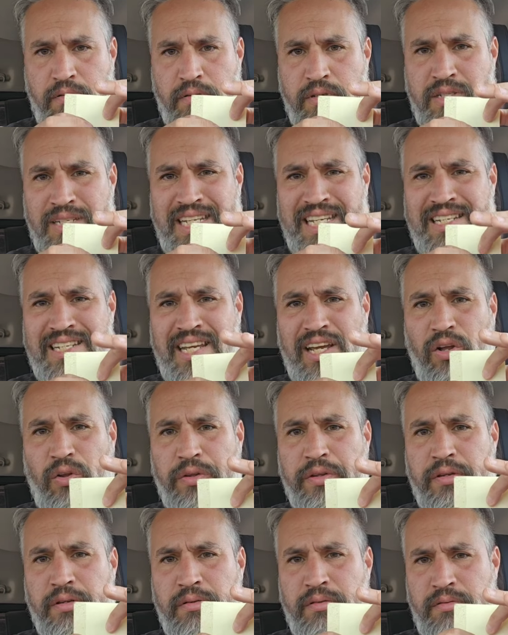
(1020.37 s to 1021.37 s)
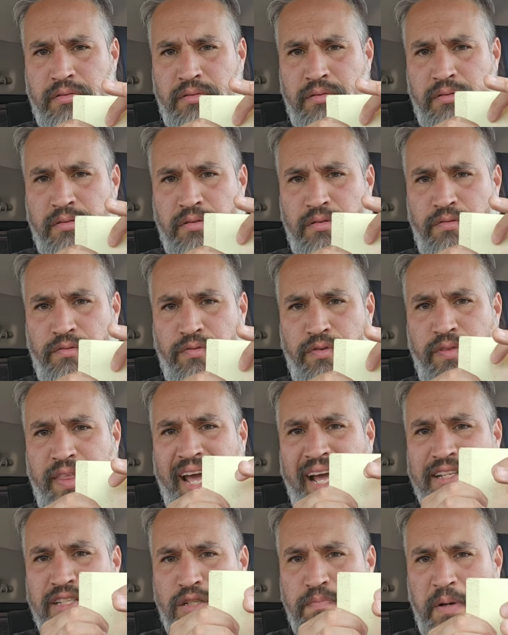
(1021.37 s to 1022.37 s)
detailed for
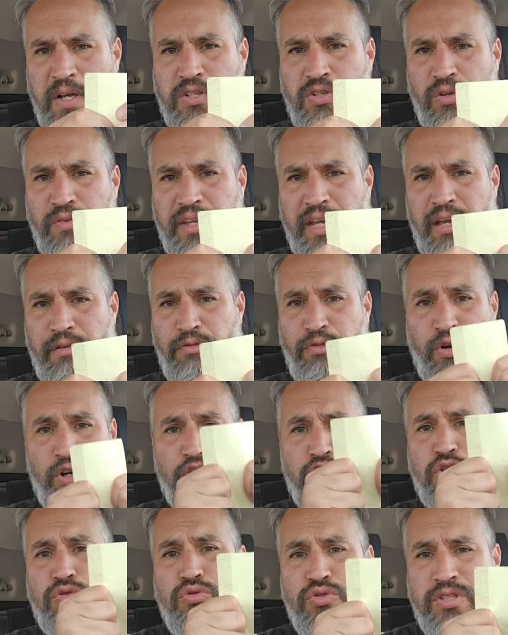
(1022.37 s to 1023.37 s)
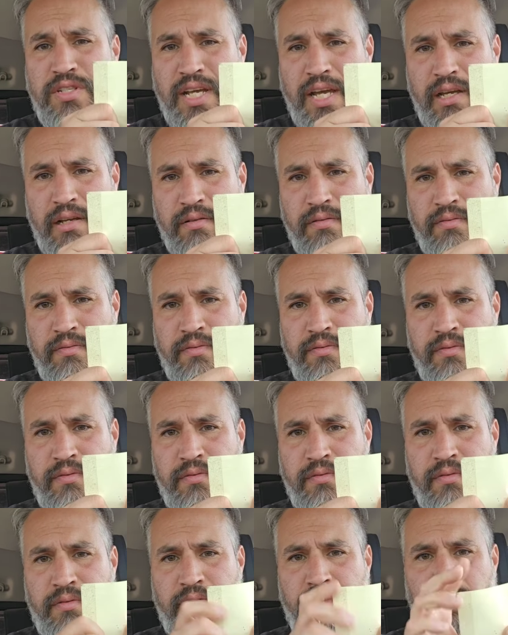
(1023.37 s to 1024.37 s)
that special day, for a Tuesday,
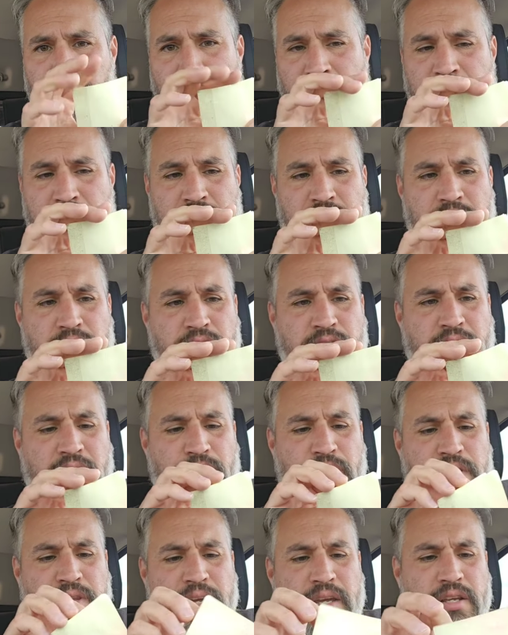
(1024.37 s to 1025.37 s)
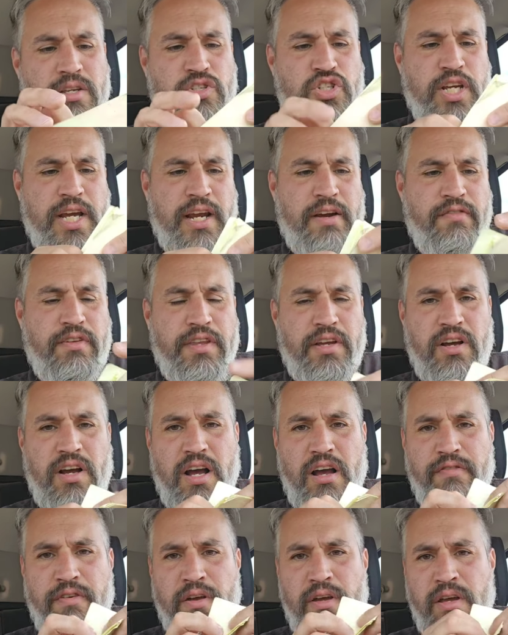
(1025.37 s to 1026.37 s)
right? Then you're done with it, you check everything
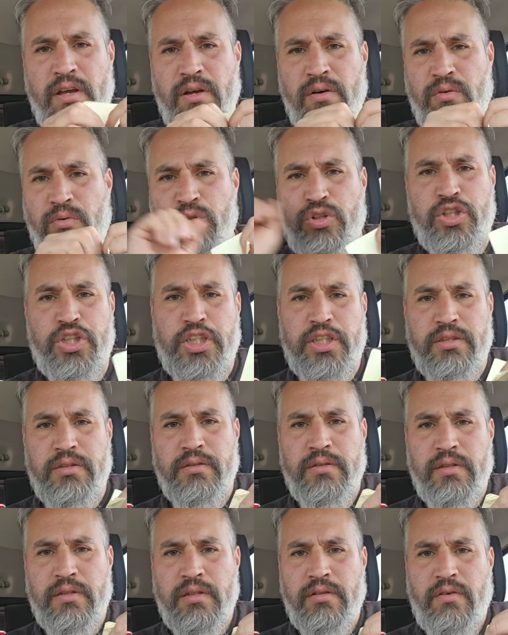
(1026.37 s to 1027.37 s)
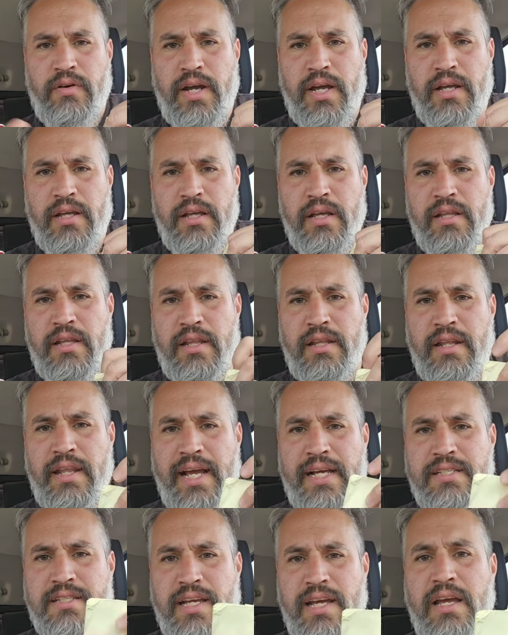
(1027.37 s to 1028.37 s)
off, right? And then the
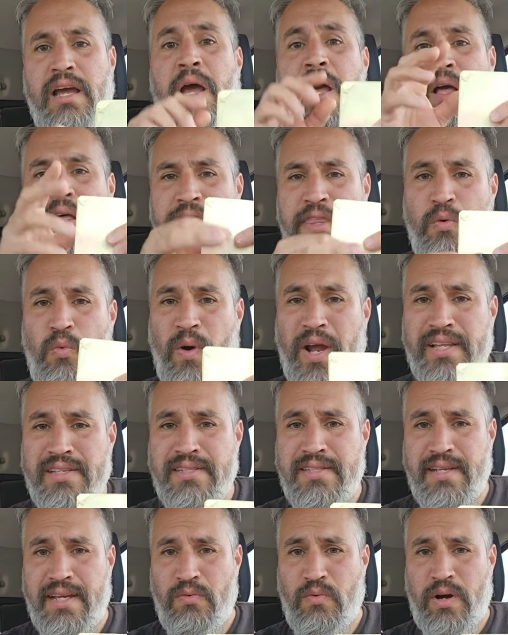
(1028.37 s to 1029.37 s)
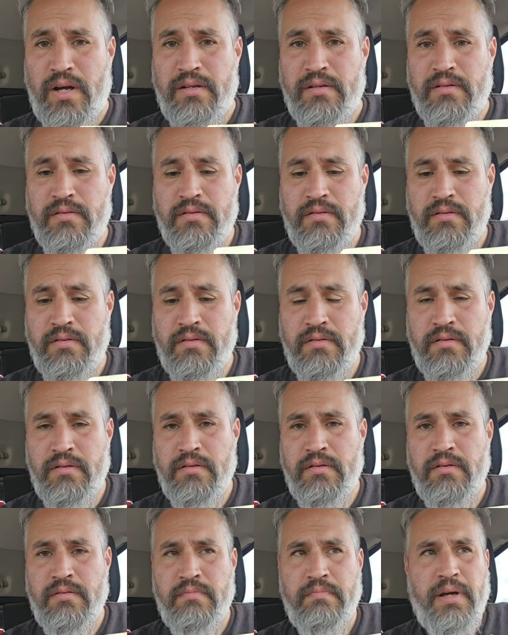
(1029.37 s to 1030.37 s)
next day, the Wednesday one.
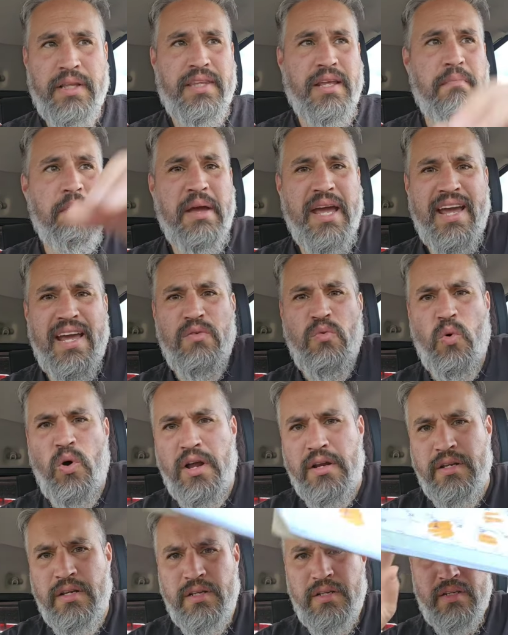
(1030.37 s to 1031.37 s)
But the main one